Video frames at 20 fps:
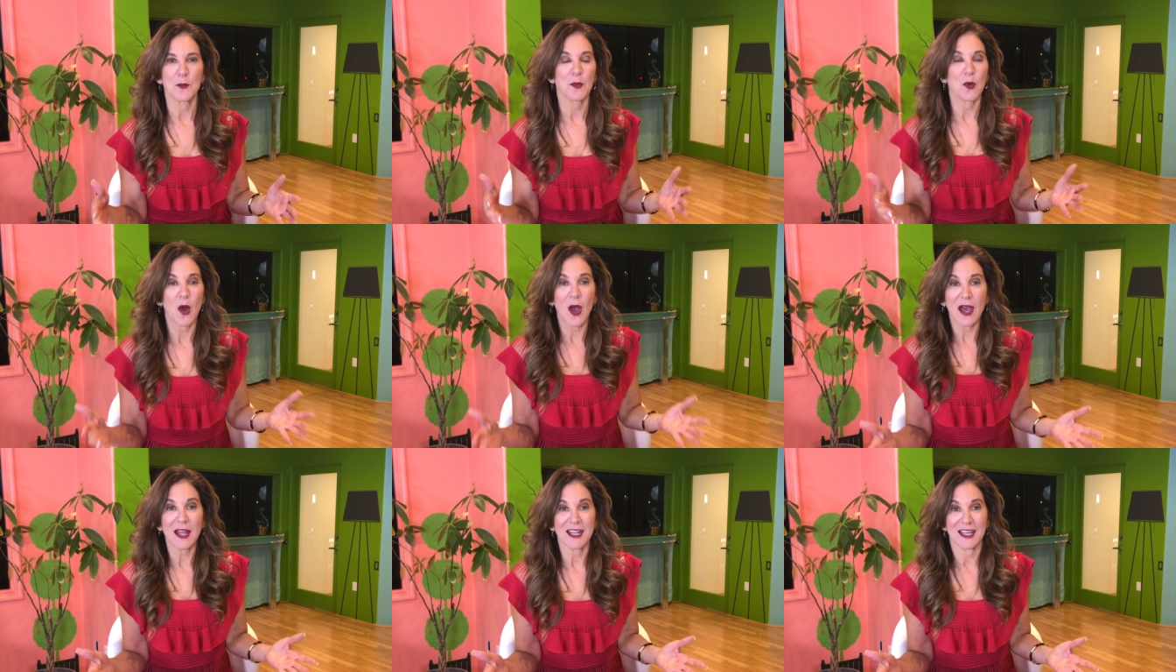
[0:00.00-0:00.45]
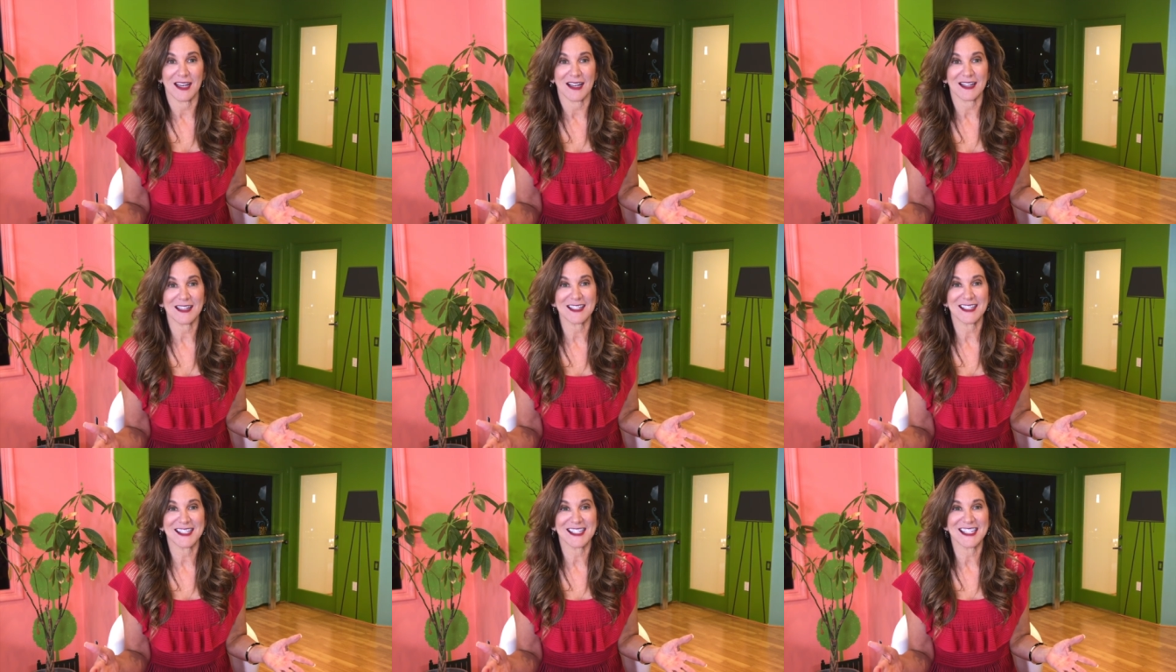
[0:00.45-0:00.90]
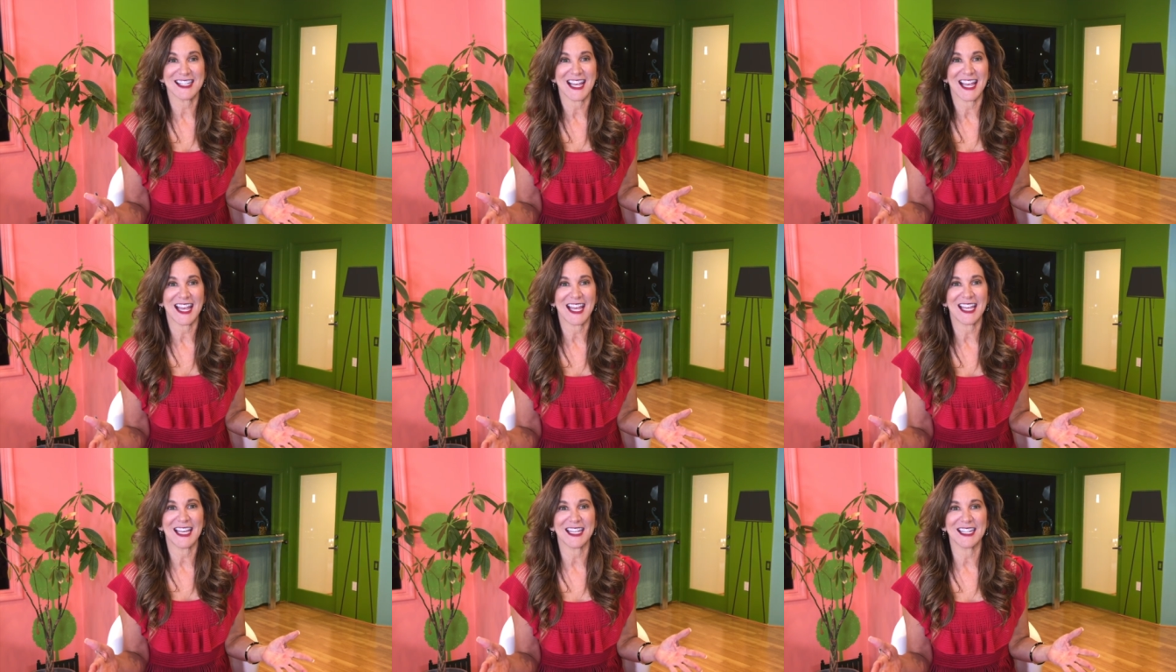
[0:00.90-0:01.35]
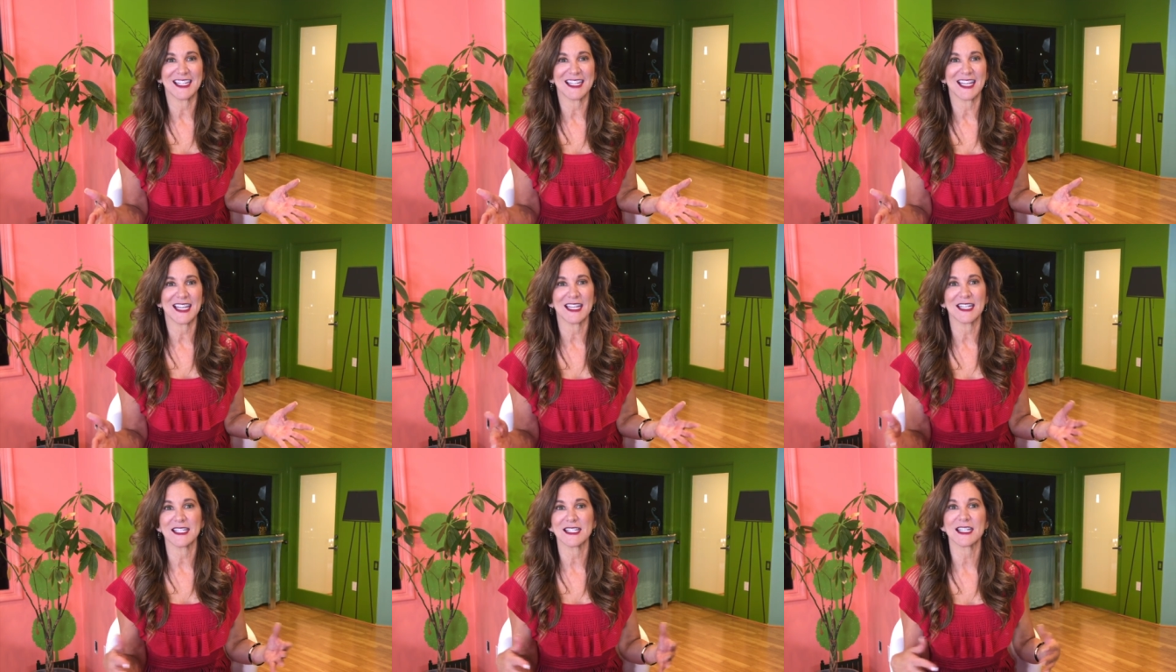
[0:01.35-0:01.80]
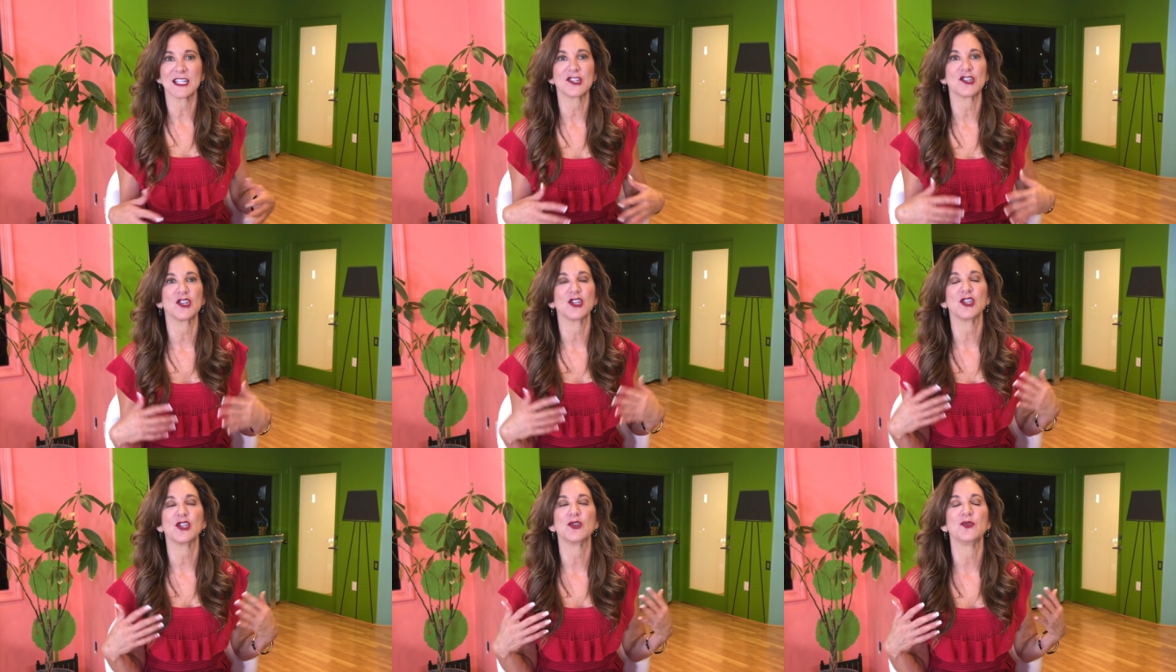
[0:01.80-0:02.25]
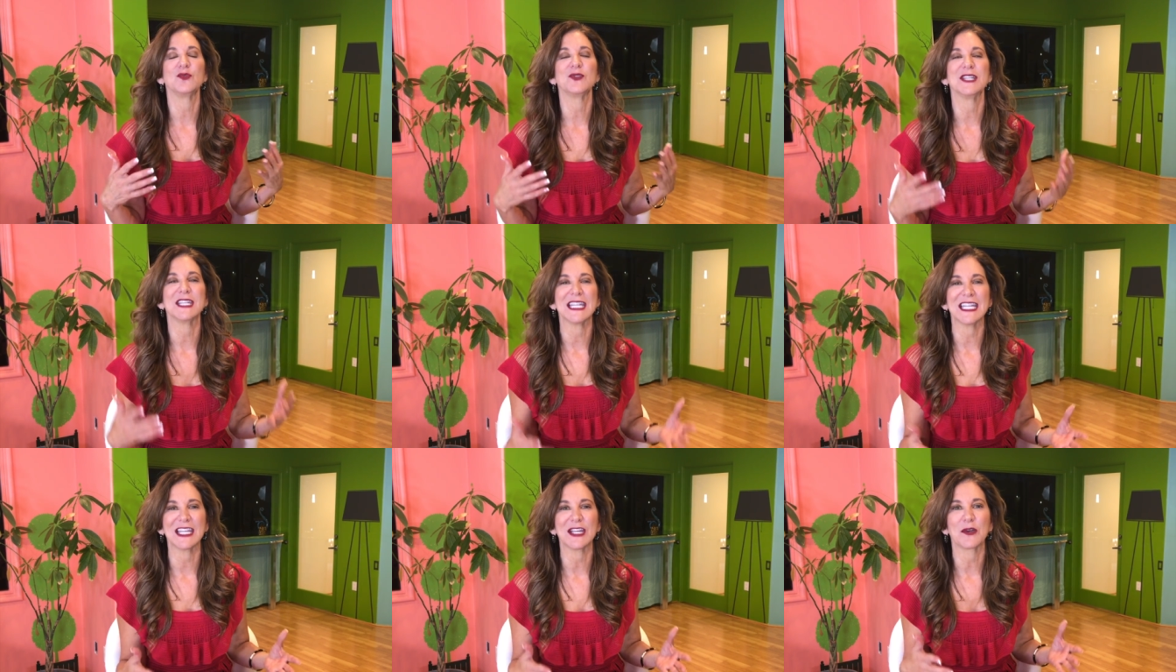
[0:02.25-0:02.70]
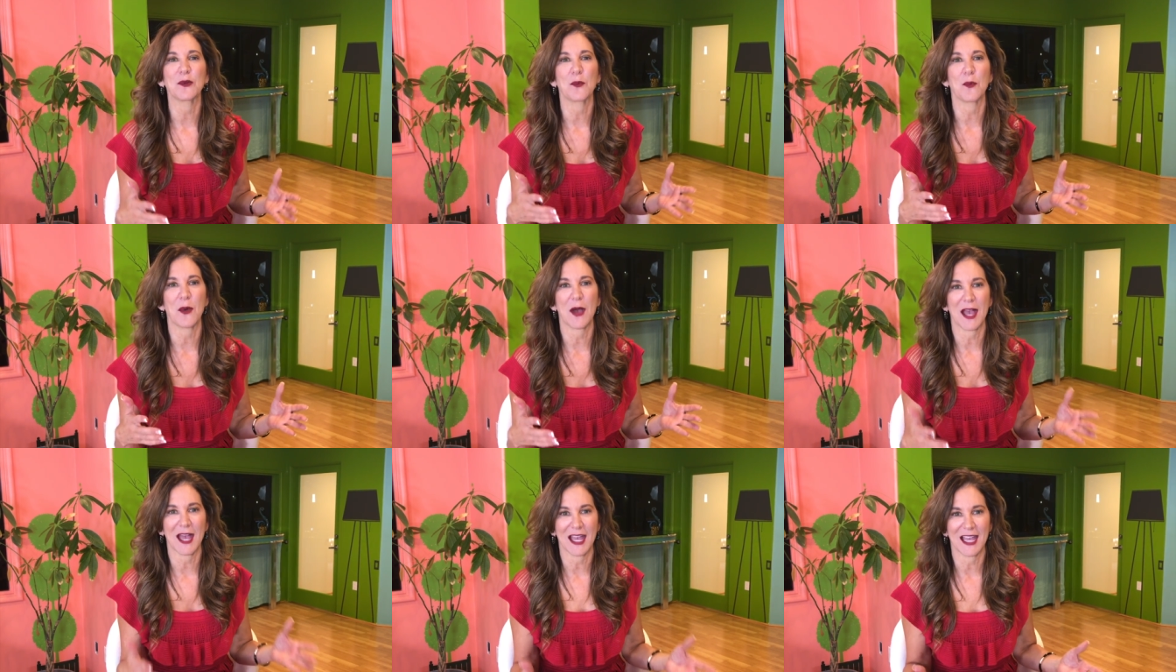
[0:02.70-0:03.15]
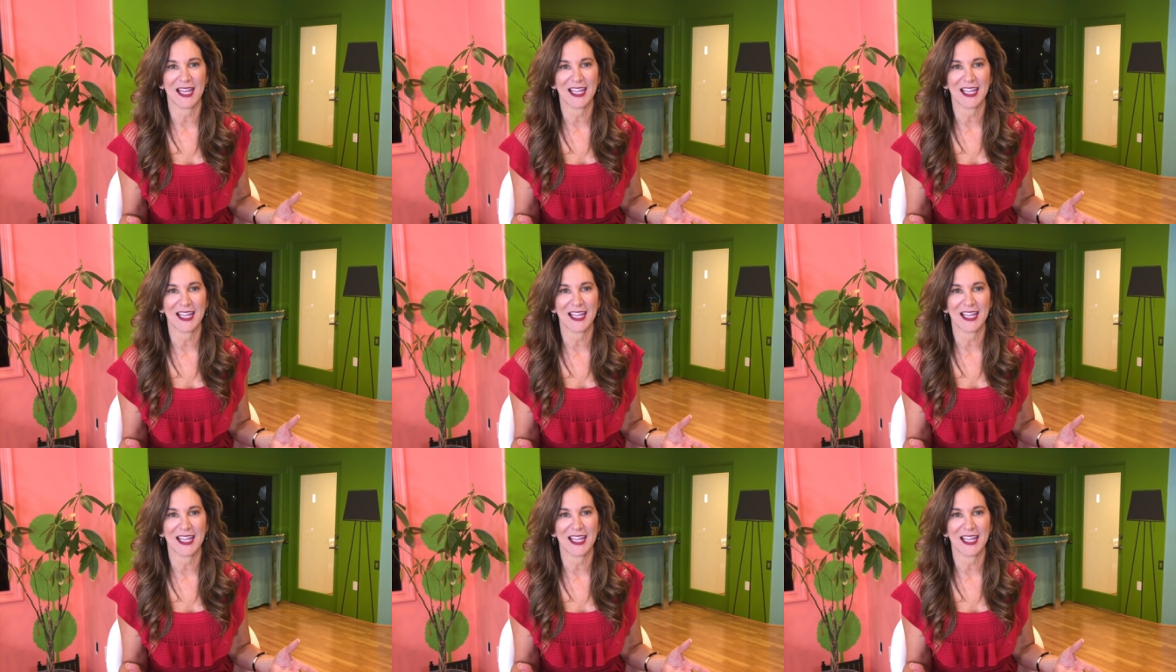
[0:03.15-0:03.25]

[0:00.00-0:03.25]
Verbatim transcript: products in, in such a unique way.